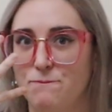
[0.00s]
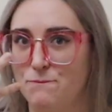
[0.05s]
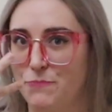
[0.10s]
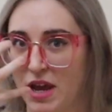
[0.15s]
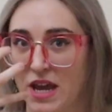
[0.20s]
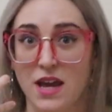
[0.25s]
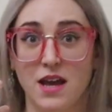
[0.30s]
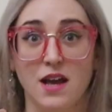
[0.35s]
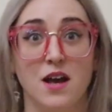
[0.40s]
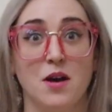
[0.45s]

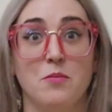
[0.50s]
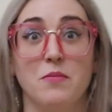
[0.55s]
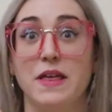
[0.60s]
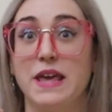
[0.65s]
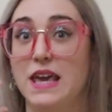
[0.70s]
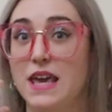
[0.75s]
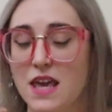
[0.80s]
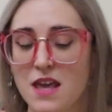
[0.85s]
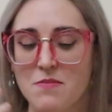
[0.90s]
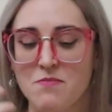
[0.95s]
bam,
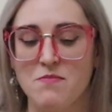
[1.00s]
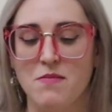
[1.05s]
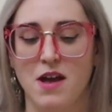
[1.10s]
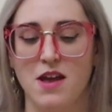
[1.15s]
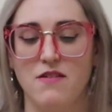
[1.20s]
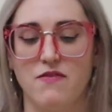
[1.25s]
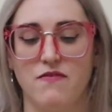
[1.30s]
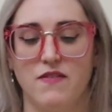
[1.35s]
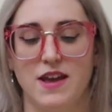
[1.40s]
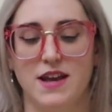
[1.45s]
like in
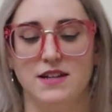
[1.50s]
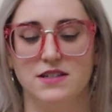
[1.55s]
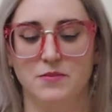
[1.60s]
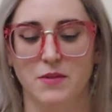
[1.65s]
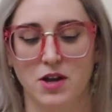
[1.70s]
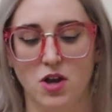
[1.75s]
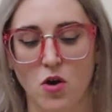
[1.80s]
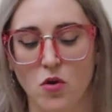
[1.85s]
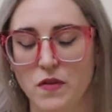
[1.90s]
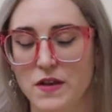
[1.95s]
my face. I'm
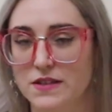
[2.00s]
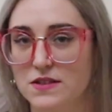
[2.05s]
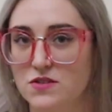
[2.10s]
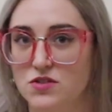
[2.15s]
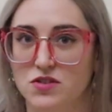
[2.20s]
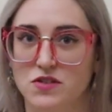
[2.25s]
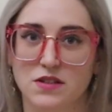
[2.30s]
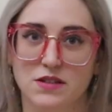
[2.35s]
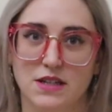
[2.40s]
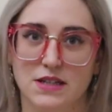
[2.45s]
like, oh, this is
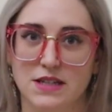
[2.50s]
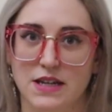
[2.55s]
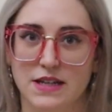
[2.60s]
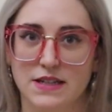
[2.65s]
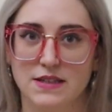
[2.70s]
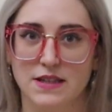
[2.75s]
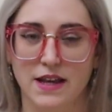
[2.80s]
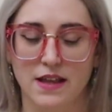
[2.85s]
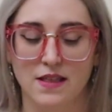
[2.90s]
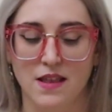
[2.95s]
just going to
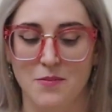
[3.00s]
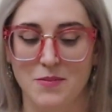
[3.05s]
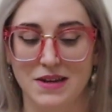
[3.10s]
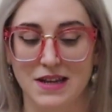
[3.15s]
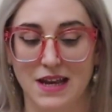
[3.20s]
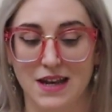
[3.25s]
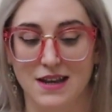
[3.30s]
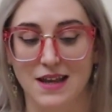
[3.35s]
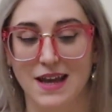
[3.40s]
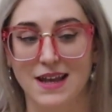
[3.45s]
taste like
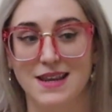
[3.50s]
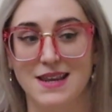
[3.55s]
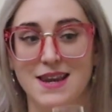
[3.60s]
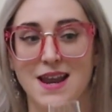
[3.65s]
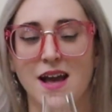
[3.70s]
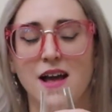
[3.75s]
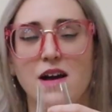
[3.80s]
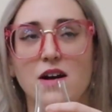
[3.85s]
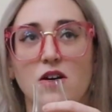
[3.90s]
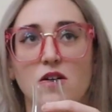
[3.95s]
lemonade. And
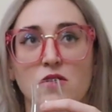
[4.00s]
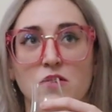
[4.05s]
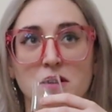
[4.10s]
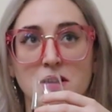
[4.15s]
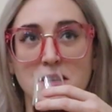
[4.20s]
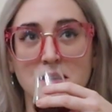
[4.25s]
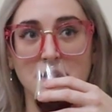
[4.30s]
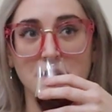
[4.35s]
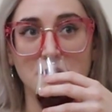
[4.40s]
now,